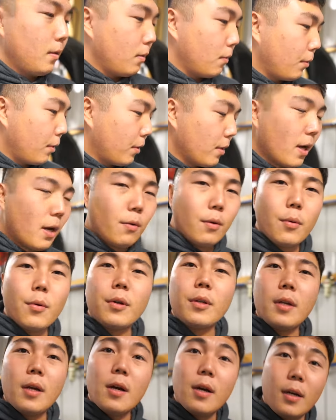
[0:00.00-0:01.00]
We thought we
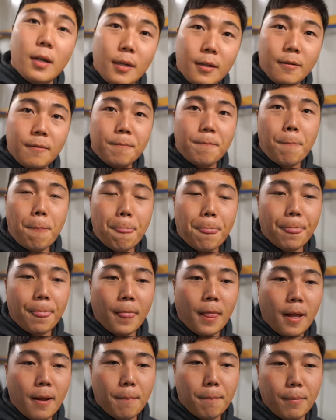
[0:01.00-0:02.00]
were done,
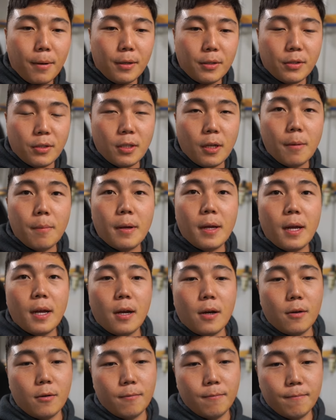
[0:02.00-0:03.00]
but
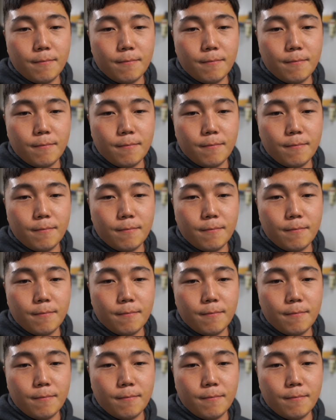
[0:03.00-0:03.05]
somehow